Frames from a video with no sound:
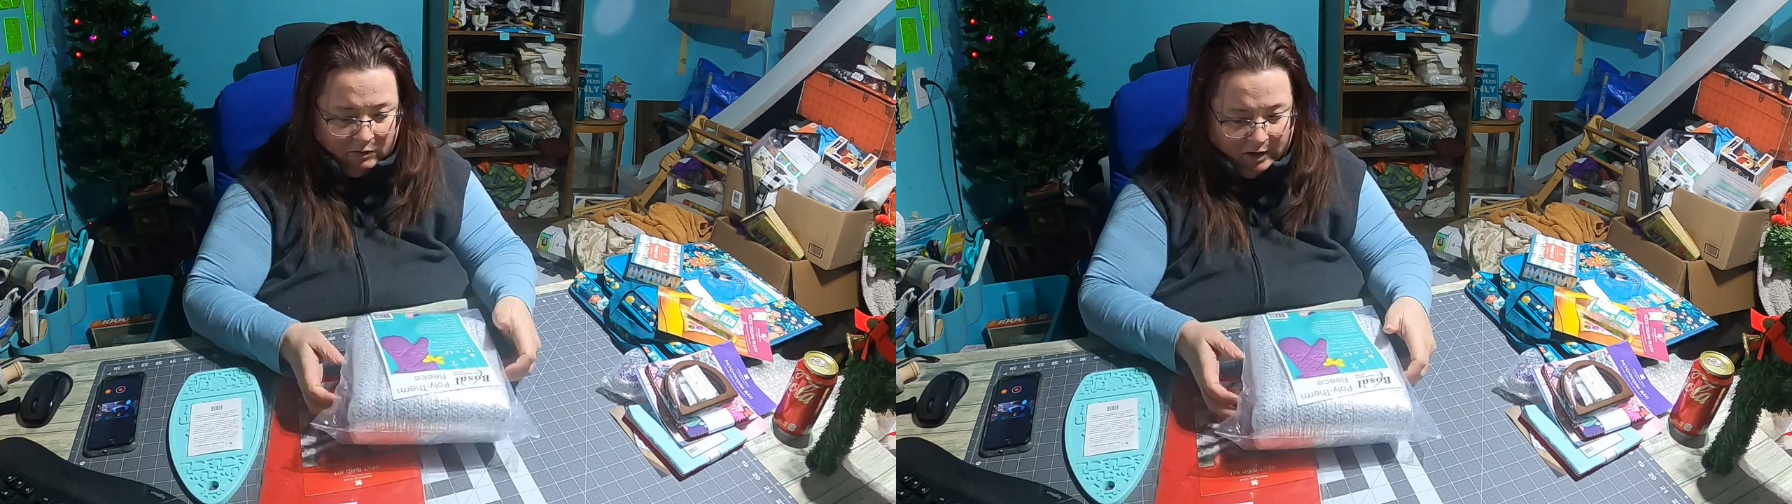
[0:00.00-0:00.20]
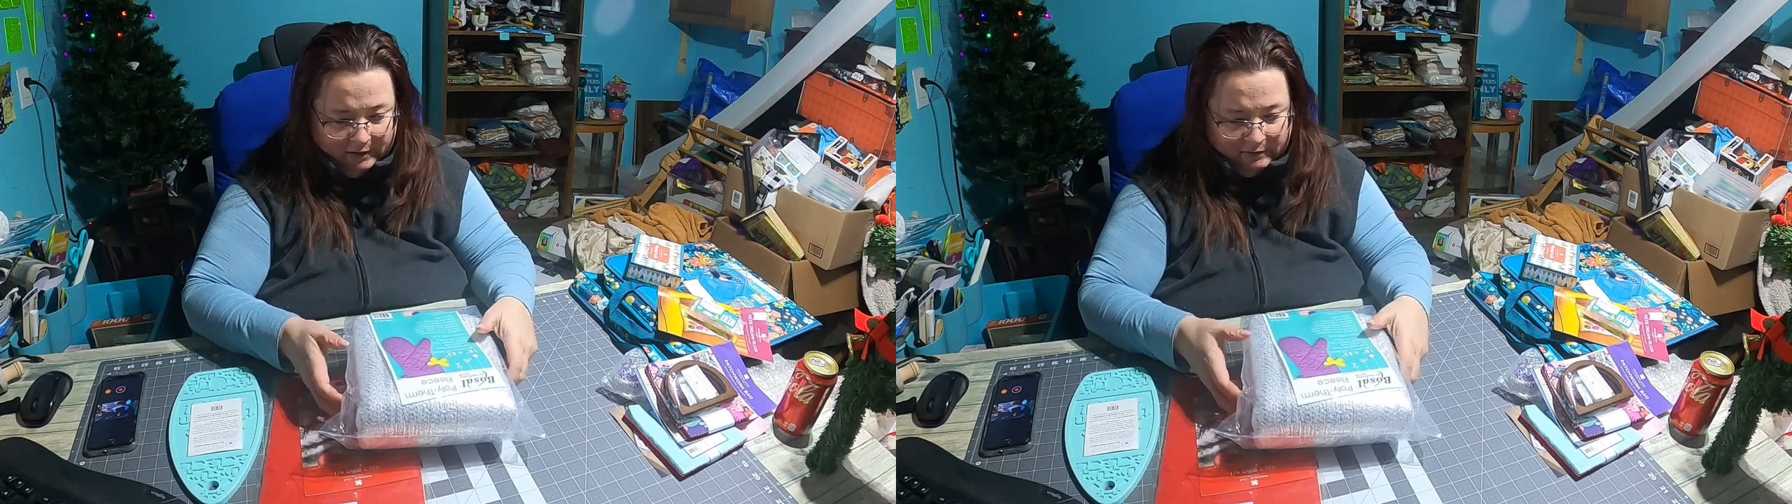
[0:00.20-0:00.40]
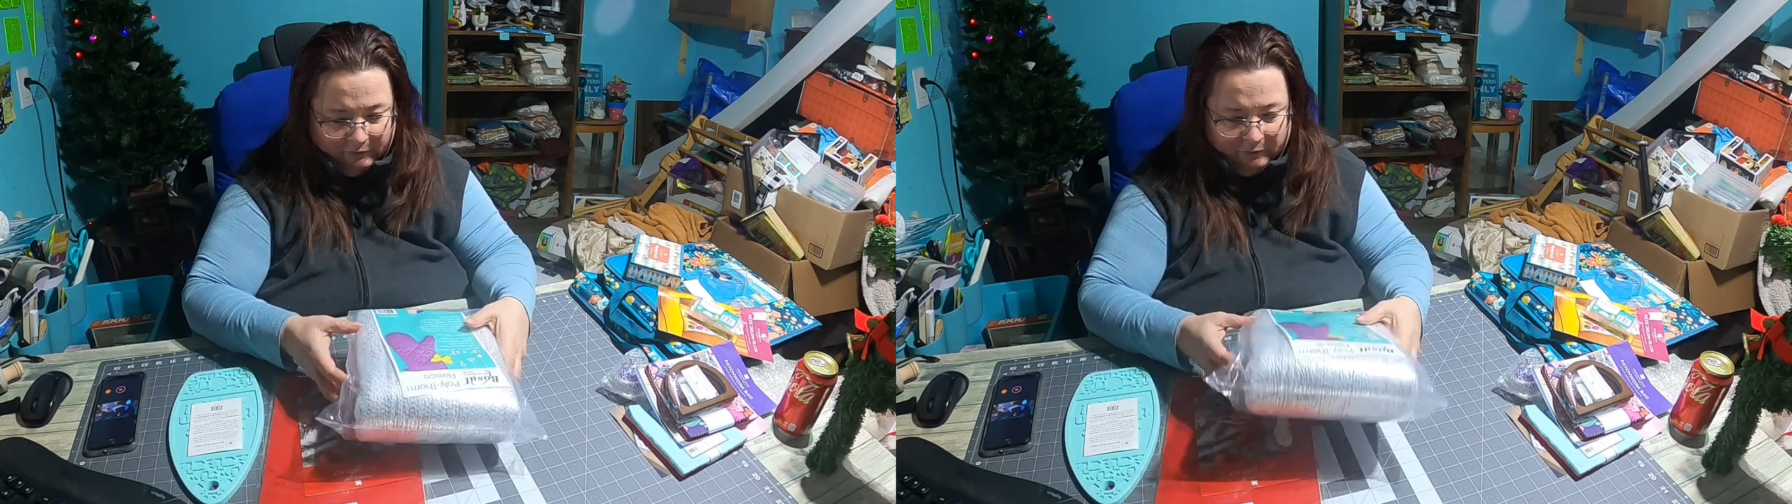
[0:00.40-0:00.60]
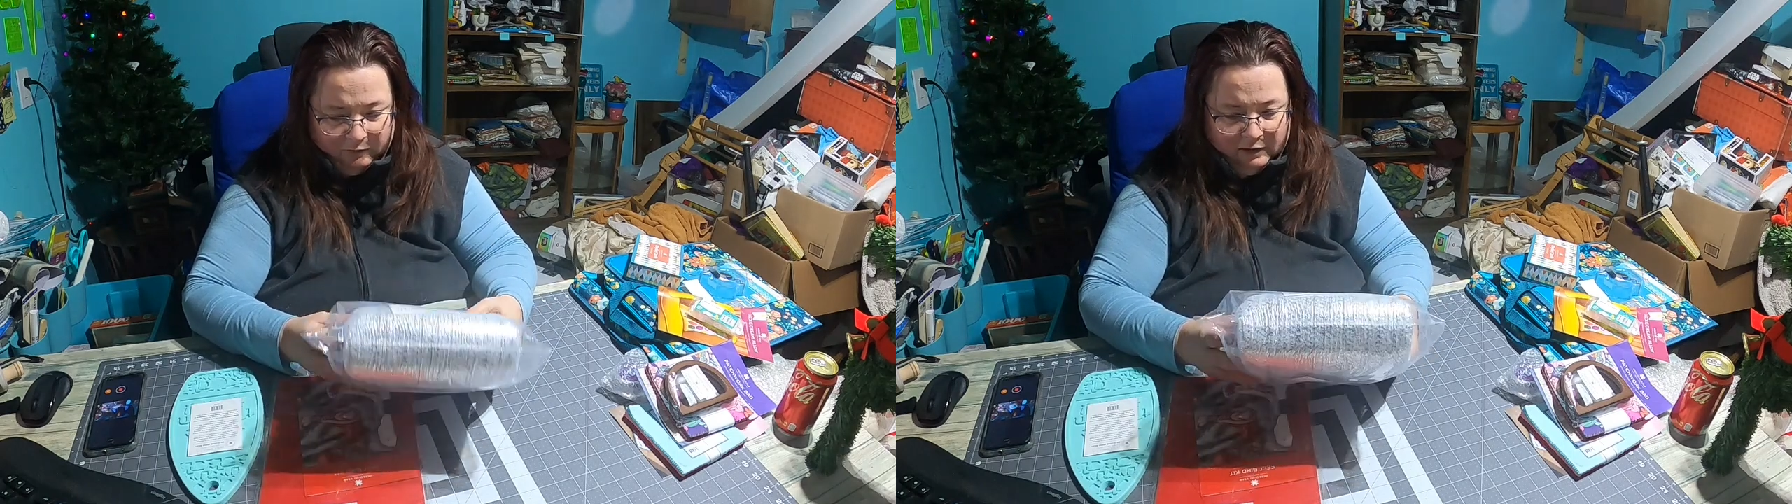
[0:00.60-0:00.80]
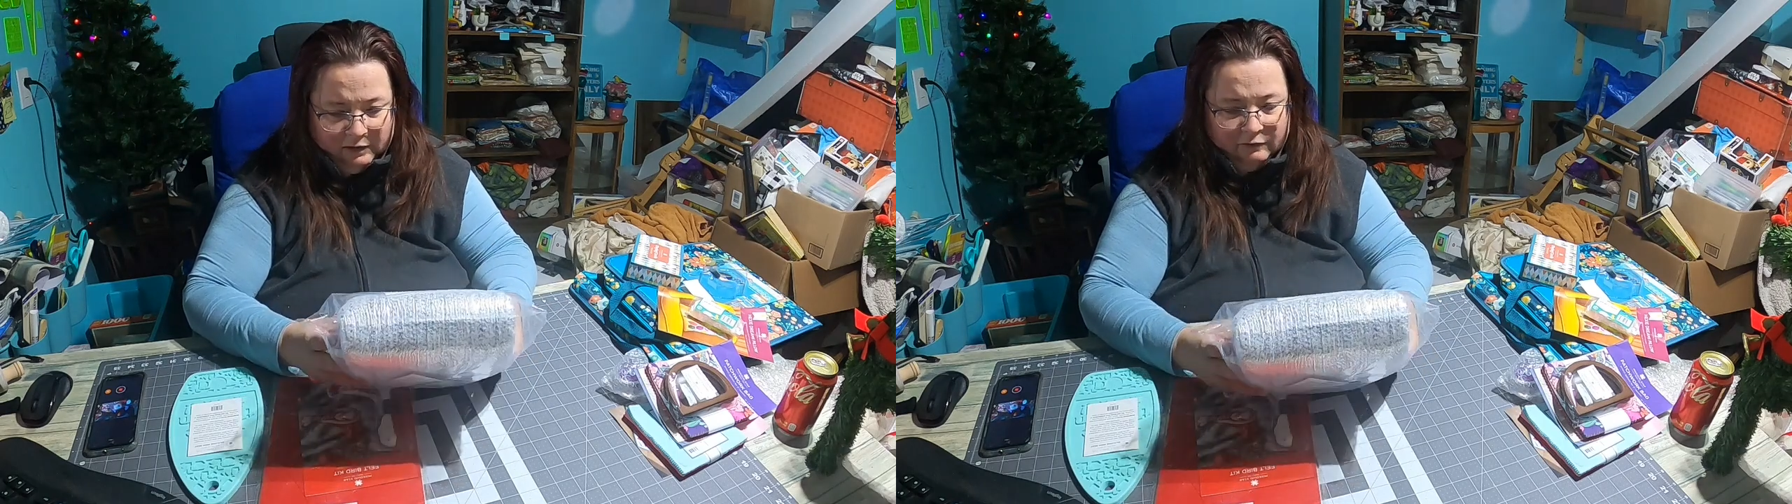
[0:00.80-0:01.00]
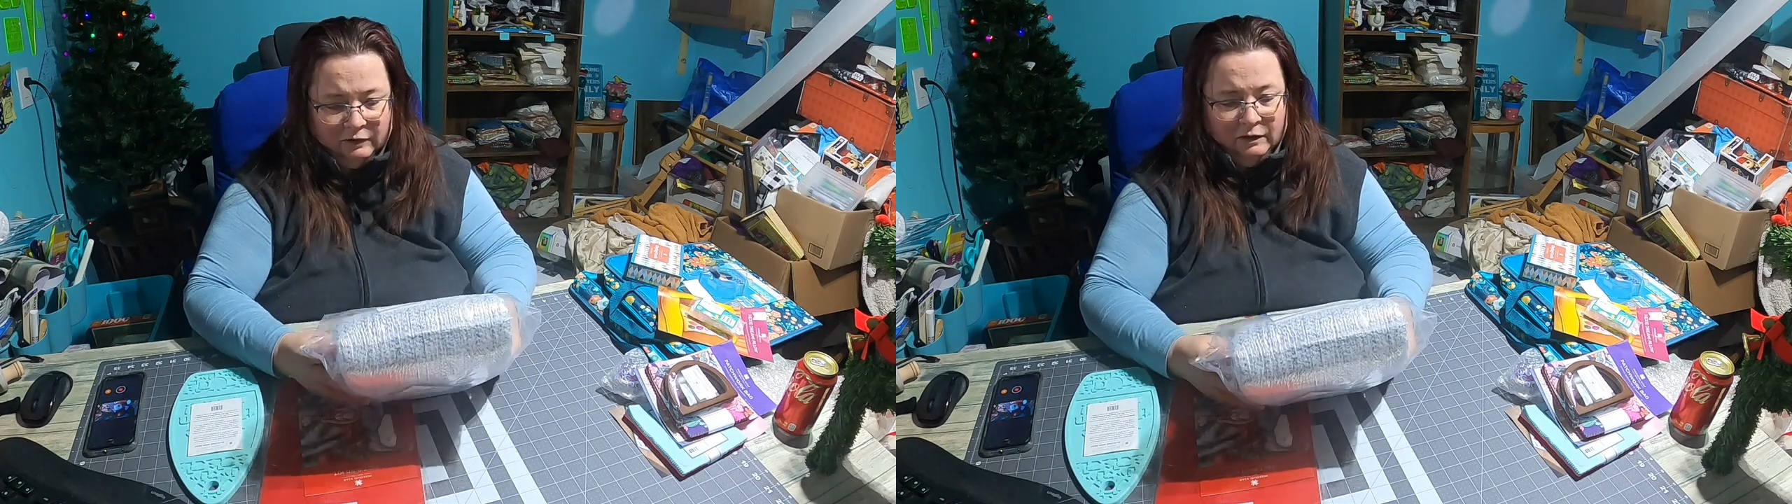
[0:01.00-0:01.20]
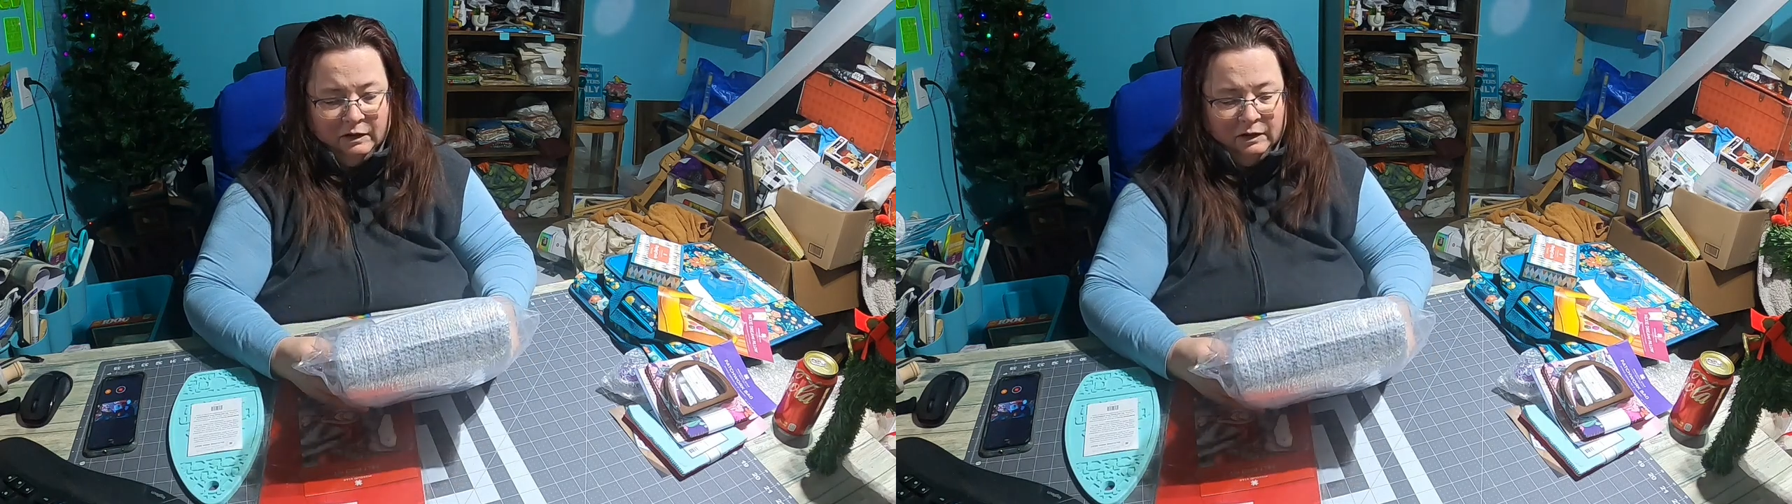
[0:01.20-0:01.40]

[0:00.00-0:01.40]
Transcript: lot of different things.